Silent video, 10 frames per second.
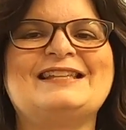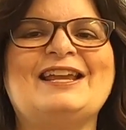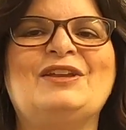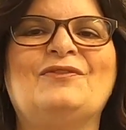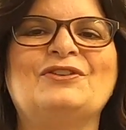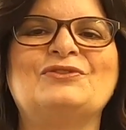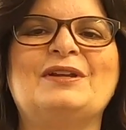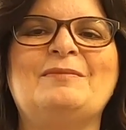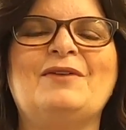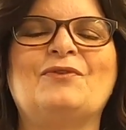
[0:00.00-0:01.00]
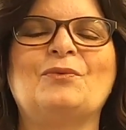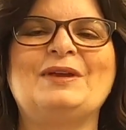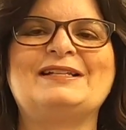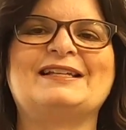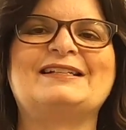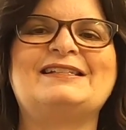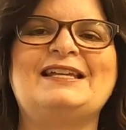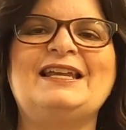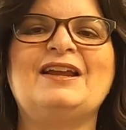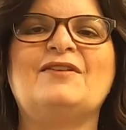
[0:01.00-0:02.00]
Thank you for joining me for week
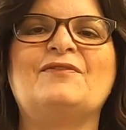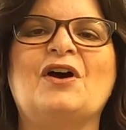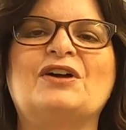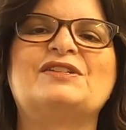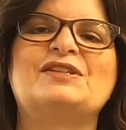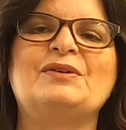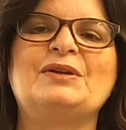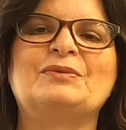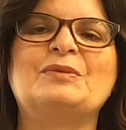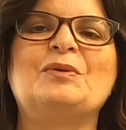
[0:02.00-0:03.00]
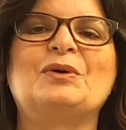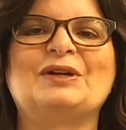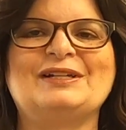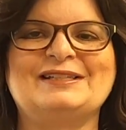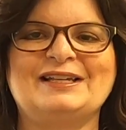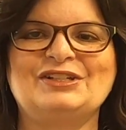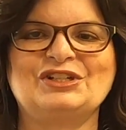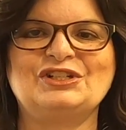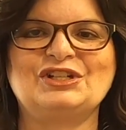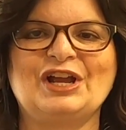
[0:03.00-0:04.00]
16 of our Sewing Room
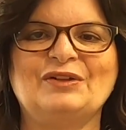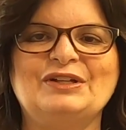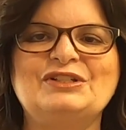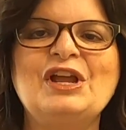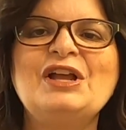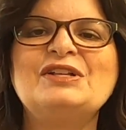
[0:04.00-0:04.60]
Organization Challenge.